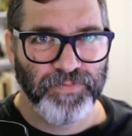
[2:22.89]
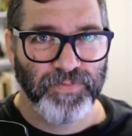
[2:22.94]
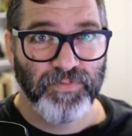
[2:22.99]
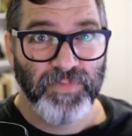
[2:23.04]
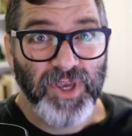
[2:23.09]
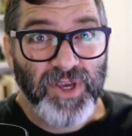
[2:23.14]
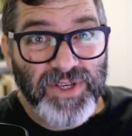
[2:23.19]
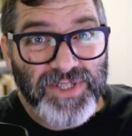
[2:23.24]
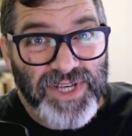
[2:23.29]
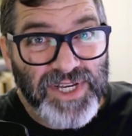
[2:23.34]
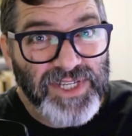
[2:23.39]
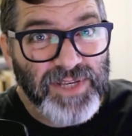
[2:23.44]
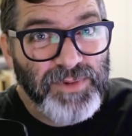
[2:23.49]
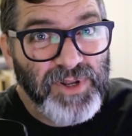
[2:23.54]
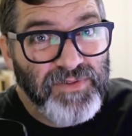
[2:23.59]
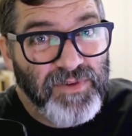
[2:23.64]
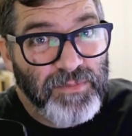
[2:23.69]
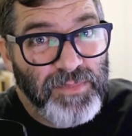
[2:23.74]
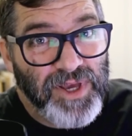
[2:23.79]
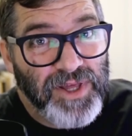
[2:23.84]
Because that's a bit
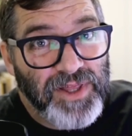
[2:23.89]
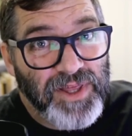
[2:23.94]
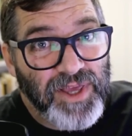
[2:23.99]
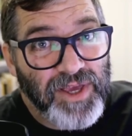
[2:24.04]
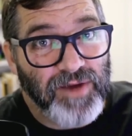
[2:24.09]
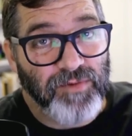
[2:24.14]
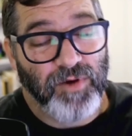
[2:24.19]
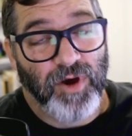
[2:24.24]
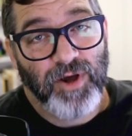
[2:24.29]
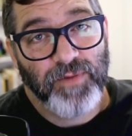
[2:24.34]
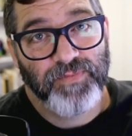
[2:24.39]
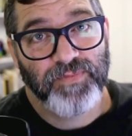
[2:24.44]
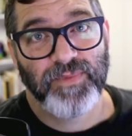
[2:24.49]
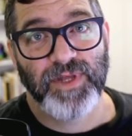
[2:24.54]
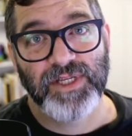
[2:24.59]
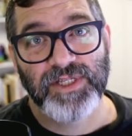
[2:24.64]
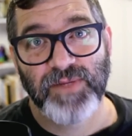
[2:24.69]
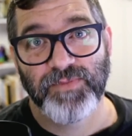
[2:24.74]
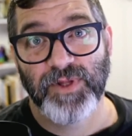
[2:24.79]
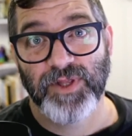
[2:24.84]
of a myth here, right?
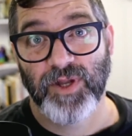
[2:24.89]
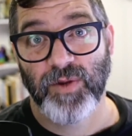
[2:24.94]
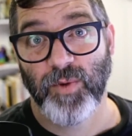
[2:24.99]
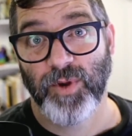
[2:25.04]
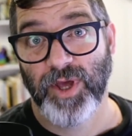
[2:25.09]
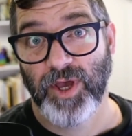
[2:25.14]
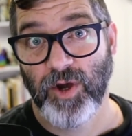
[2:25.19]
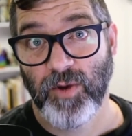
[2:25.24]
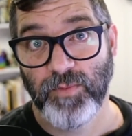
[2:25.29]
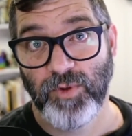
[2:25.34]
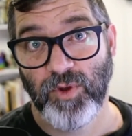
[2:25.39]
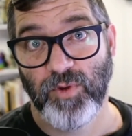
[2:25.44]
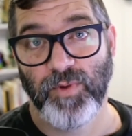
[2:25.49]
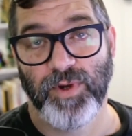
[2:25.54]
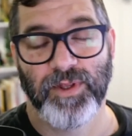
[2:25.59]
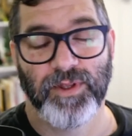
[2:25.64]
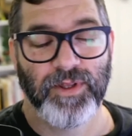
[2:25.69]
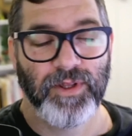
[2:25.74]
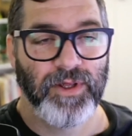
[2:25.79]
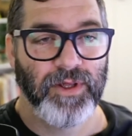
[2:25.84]
That's something that I want to help you
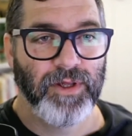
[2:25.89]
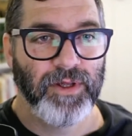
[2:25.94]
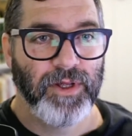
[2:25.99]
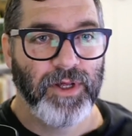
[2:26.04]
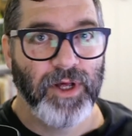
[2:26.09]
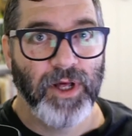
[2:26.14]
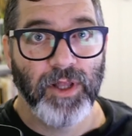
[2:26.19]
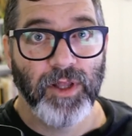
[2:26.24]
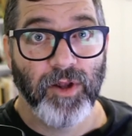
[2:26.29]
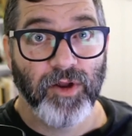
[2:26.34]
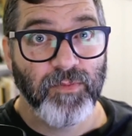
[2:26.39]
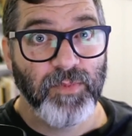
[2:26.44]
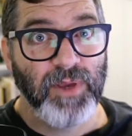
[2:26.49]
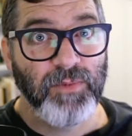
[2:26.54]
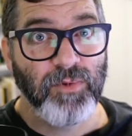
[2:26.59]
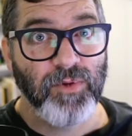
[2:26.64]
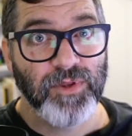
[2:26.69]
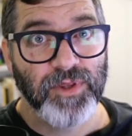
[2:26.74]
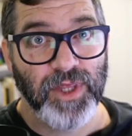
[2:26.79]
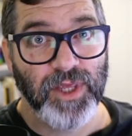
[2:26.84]
with. A lot of
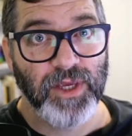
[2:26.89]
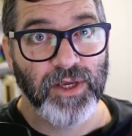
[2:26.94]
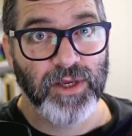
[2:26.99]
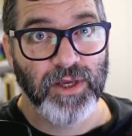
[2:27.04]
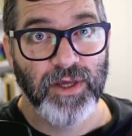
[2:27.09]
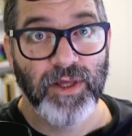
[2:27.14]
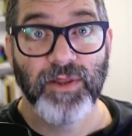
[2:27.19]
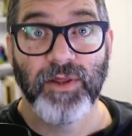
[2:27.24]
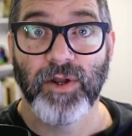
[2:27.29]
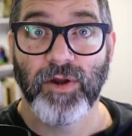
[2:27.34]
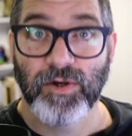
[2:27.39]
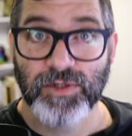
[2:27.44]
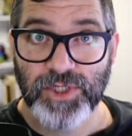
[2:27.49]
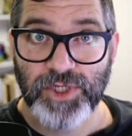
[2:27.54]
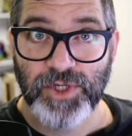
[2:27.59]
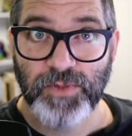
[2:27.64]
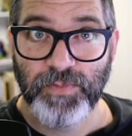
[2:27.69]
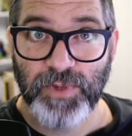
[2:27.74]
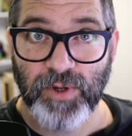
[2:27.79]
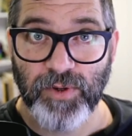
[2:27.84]
people think that
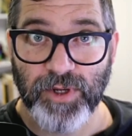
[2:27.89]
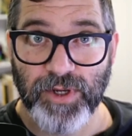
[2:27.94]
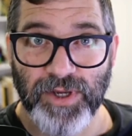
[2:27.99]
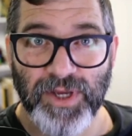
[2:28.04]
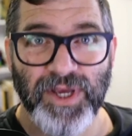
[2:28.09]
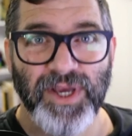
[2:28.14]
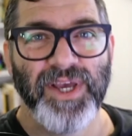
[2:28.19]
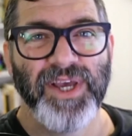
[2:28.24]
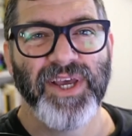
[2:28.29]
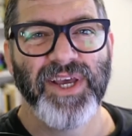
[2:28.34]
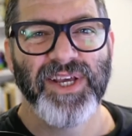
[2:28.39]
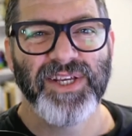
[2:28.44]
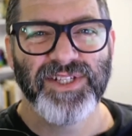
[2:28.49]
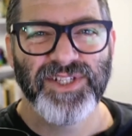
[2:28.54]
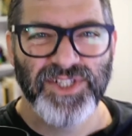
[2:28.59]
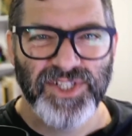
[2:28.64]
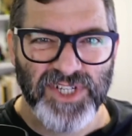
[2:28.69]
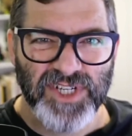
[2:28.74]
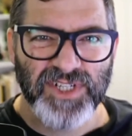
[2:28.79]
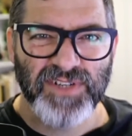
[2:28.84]
Oxygen Builder is
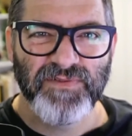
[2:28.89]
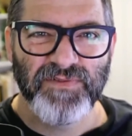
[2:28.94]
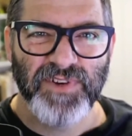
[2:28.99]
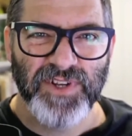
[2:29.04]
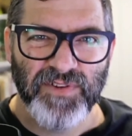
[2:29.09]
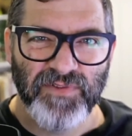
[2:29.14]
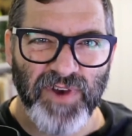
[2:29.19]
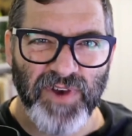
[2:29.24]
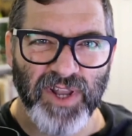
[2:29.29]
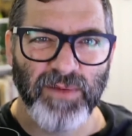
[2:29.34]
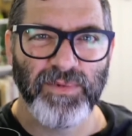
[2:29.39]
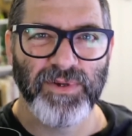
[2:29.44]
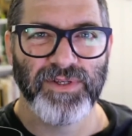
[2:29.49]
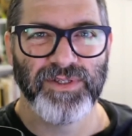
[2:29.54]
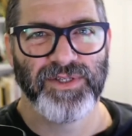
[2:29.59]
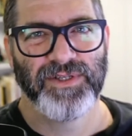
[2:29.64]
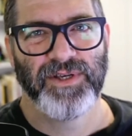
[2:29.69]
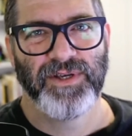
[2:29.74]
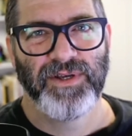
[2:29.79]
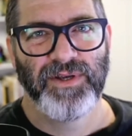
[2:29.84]
just for
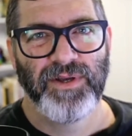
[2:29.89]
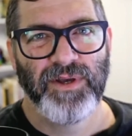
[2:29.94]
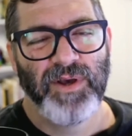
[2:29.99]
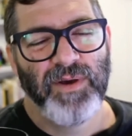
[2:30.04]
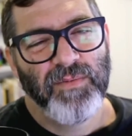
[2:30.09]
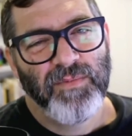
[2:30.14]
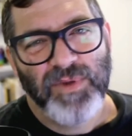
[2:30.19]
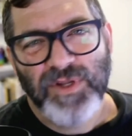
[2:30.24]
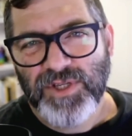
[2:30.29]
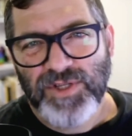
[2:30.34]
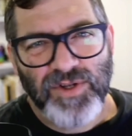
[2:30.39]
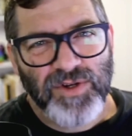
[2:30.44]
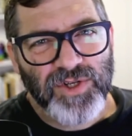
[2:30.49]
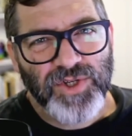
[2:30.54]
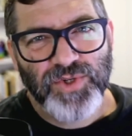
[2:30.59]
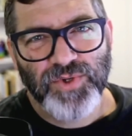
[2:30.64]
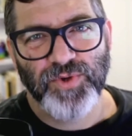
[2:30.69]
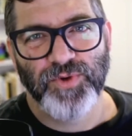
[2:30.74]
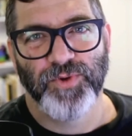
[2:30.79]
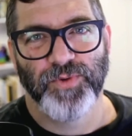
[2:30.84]
developers. But it's not
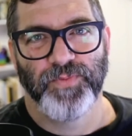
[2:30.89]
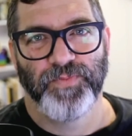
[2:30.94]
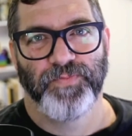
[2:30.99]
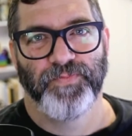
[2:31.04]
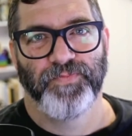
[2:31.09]
true.